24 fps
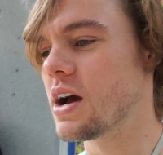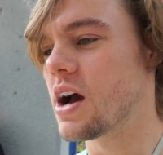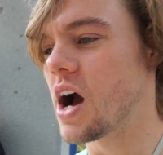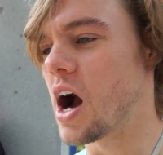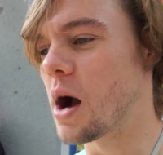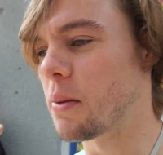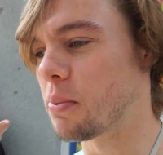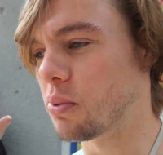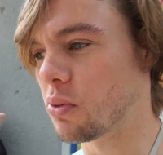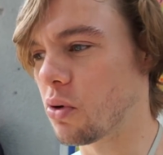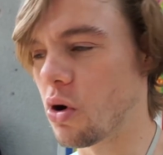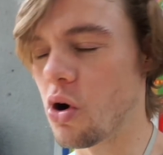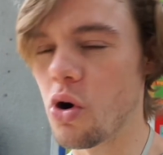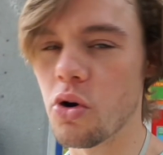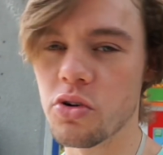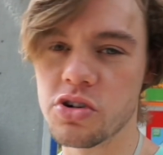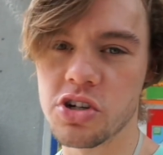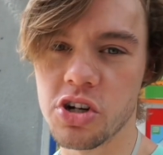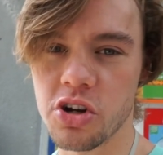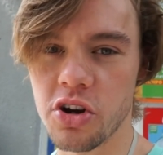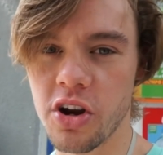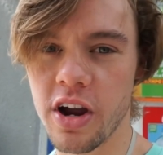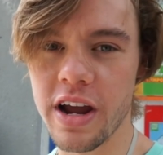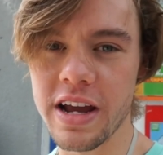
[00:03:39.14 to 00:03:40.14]
a pro
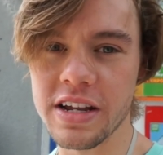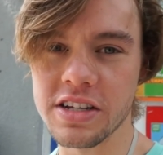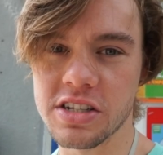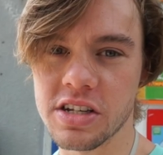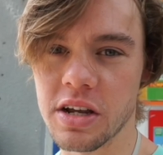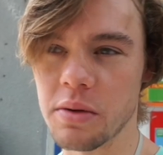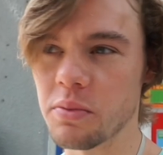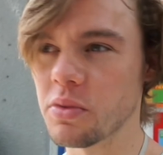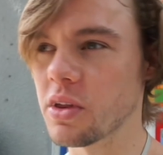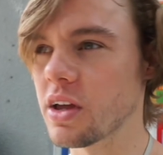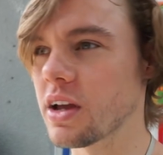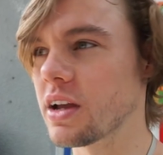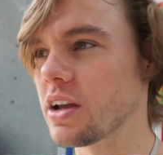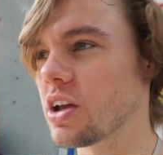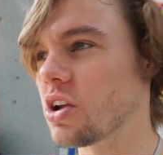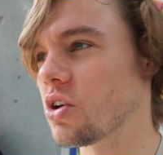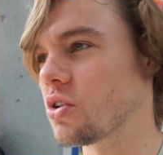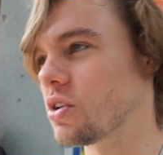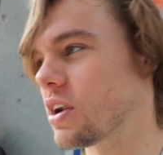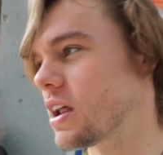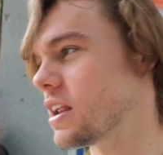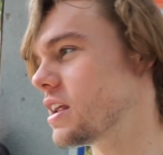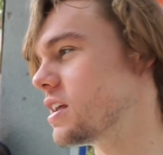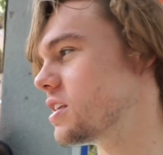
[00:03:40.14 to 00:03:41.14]
to create something. You
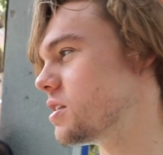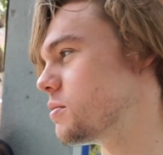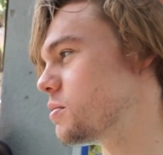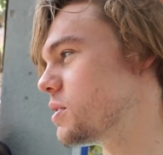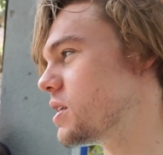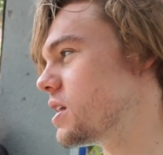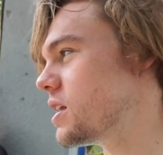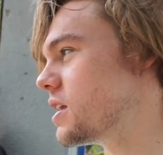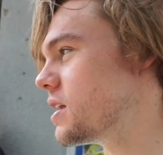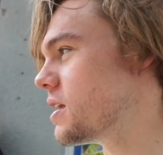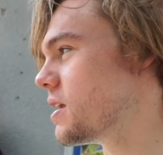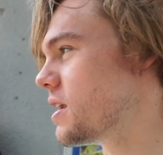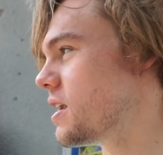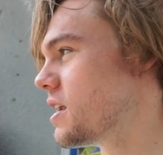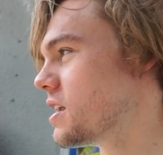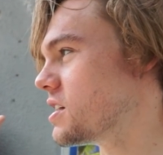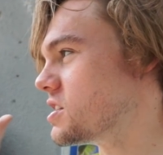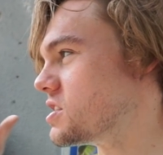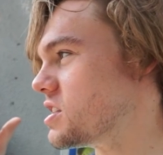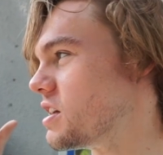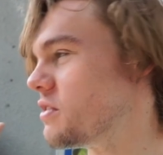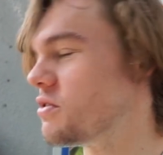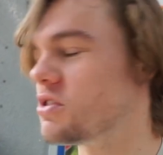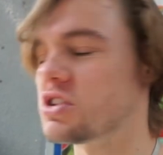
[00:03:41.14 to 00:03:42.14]
don't need to be
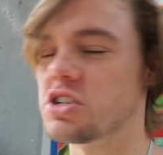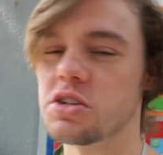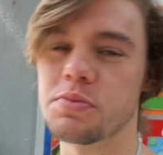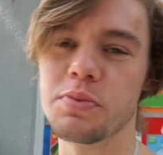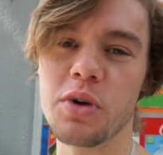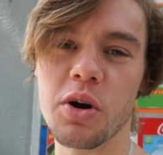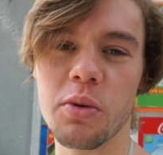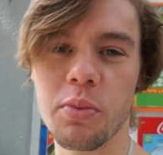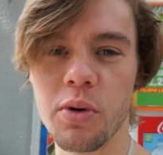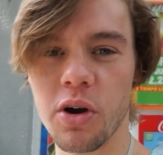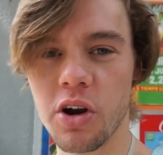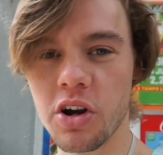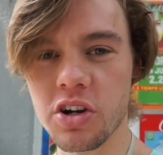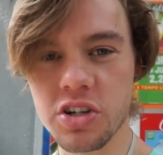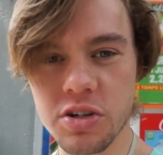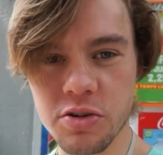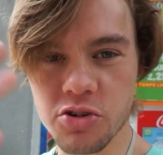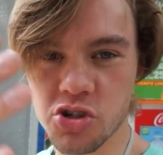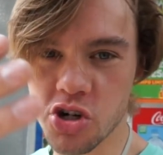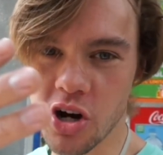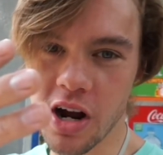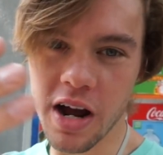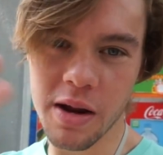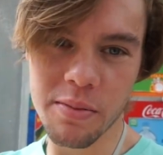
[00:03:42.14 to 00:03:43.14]
Steven Spielberg to
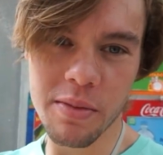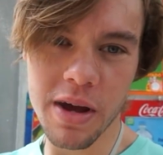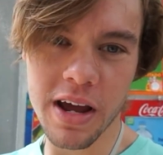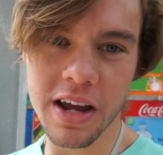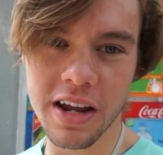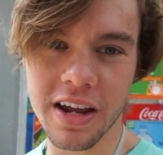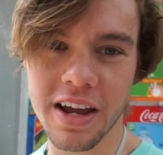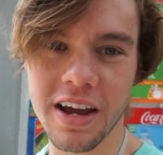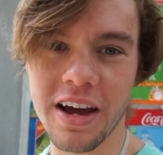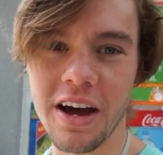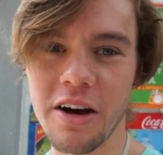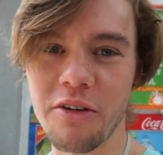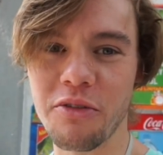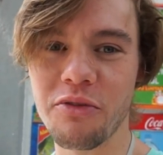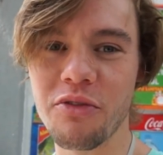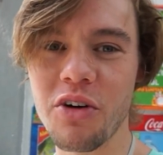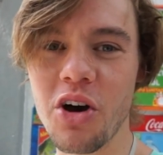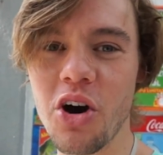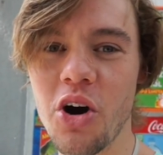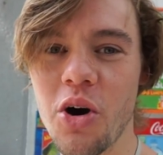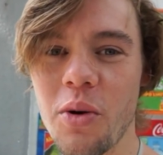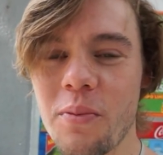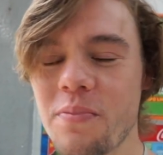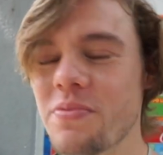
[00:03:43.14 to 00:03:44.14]
try and make a
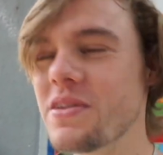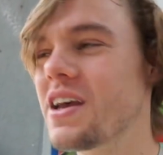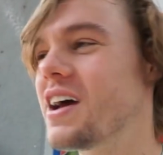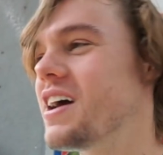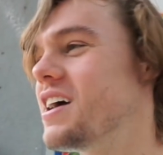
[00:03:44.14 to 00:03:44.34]
film.